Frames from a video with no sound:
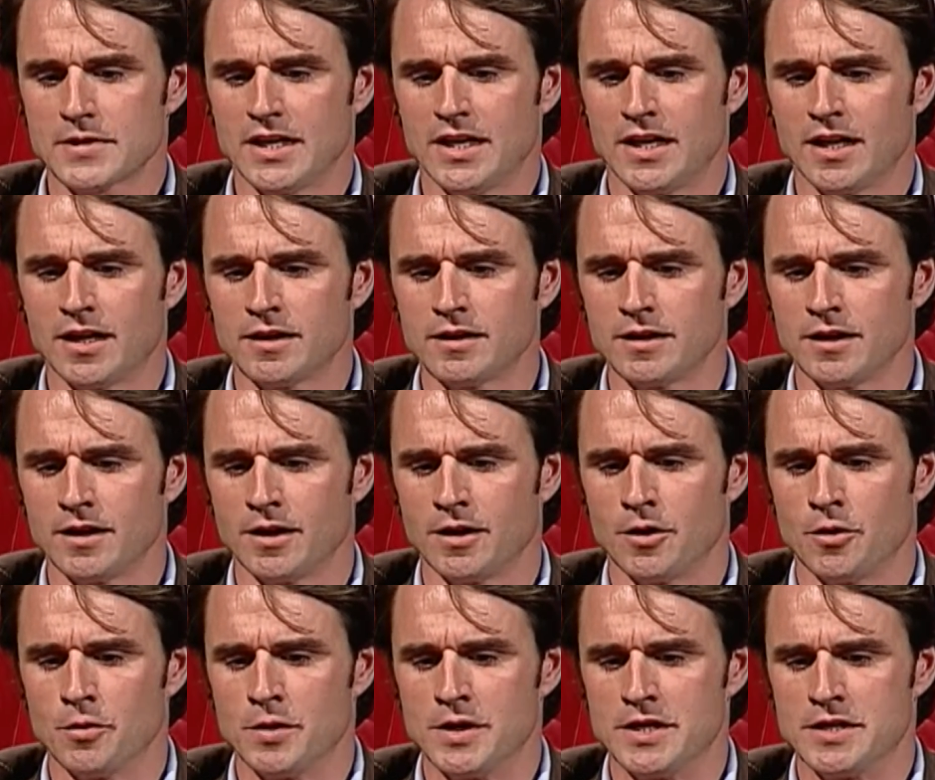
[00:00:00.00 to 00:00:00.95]
And I
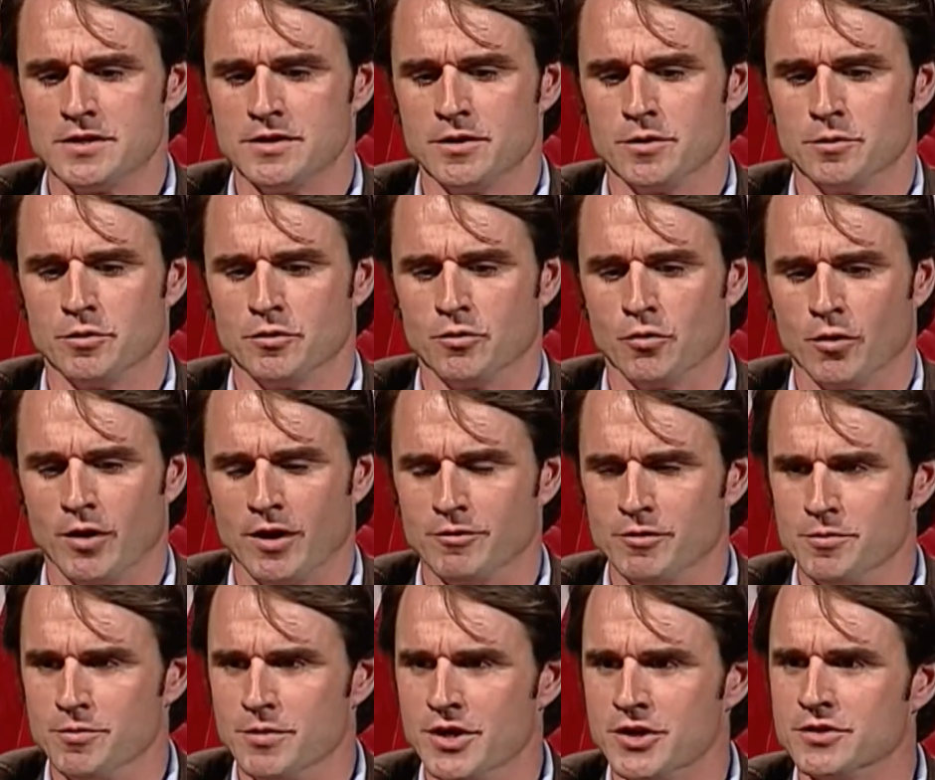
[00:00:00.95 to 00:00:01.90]
always, you know, before
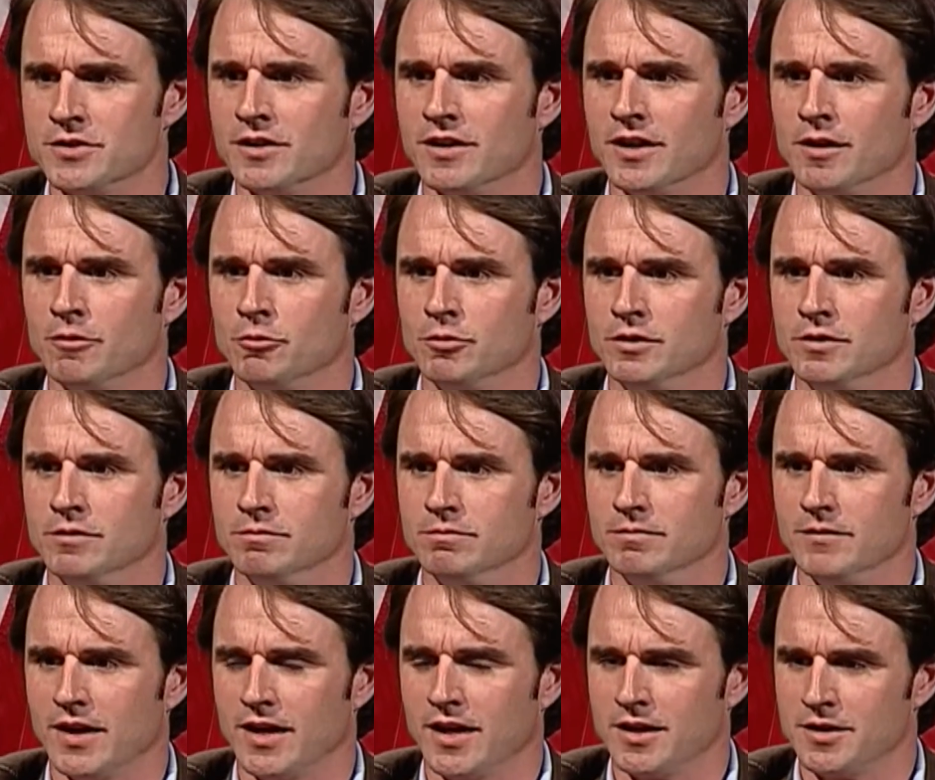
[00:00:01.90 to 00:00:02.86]
every mission, I
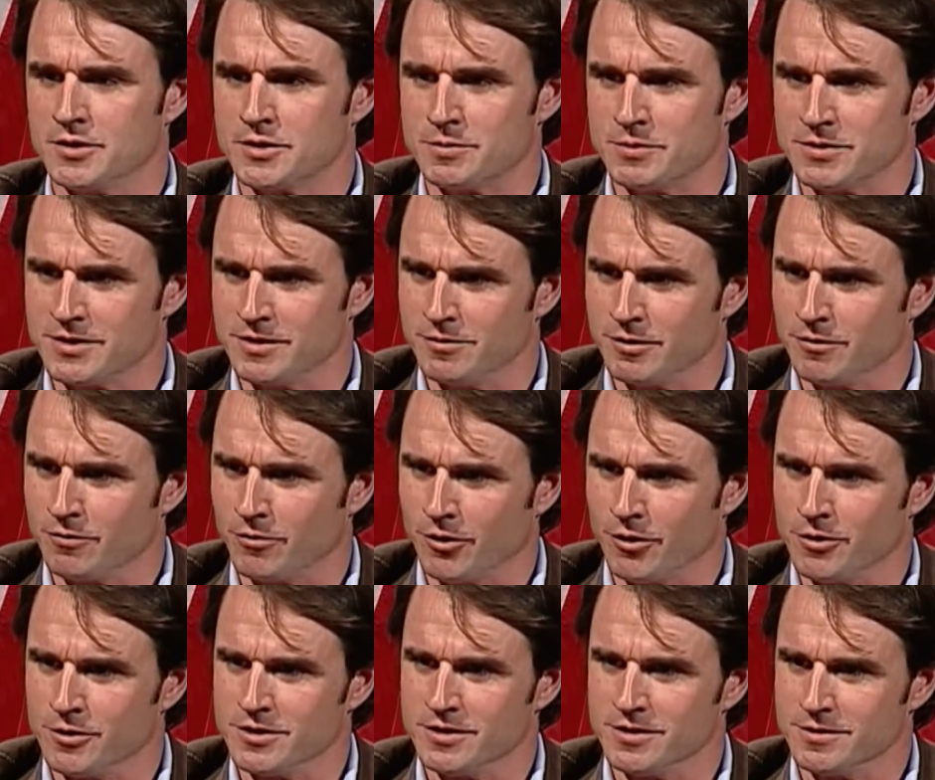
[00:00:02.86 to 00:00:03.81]
had a specific
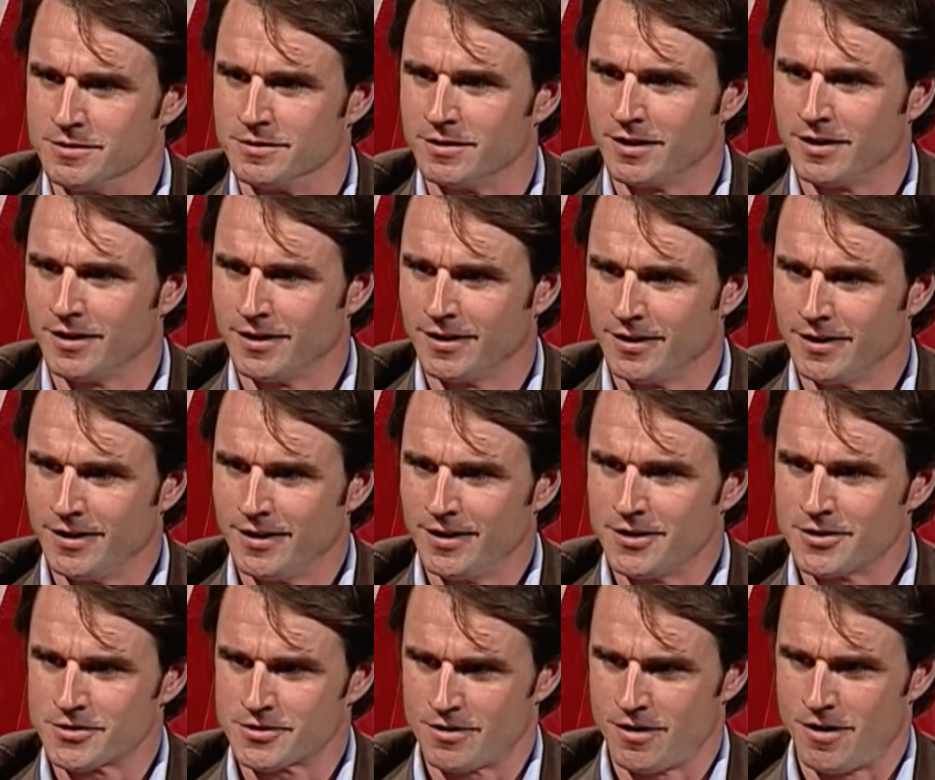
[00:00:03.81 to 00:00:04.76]
verse in
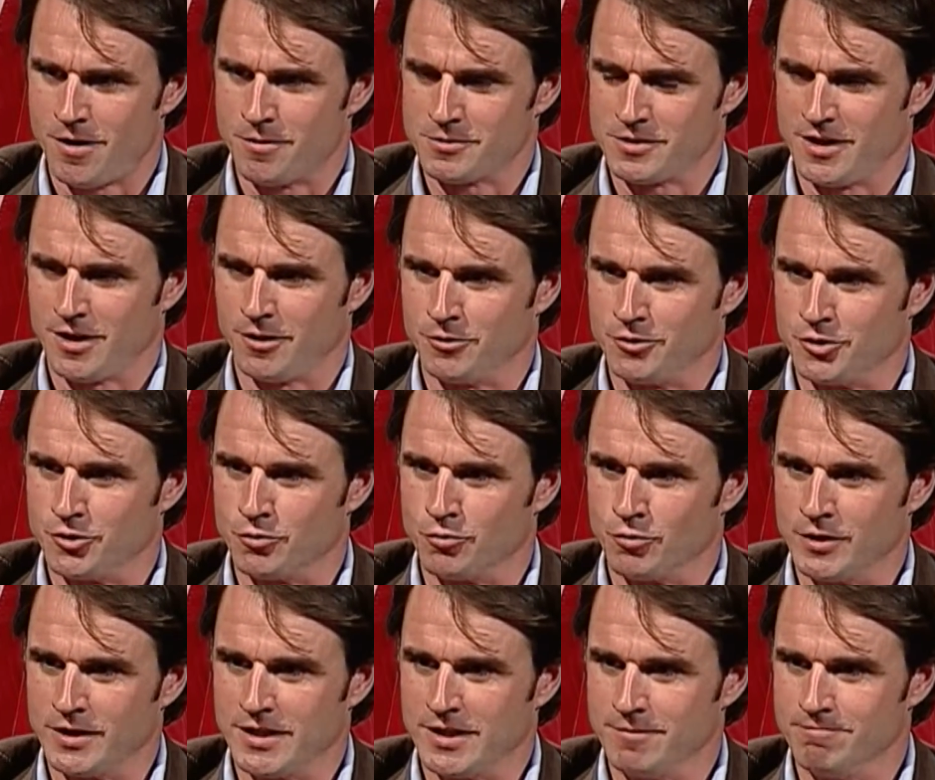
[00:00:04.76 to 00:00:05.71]
Psalms that I would just
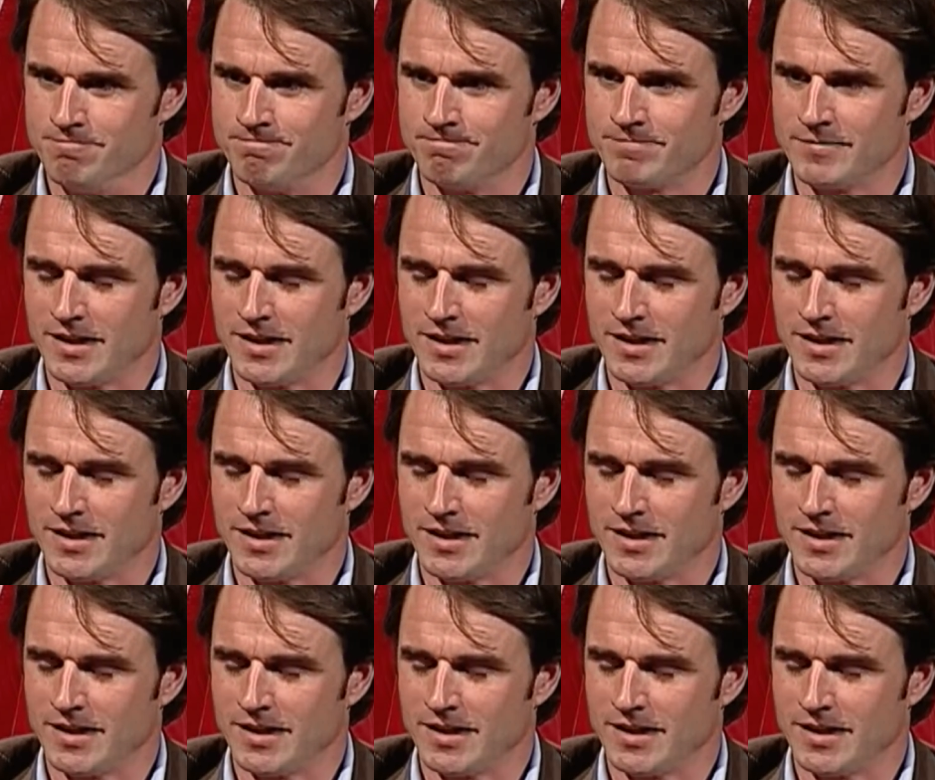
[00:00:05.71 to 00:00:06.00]
read.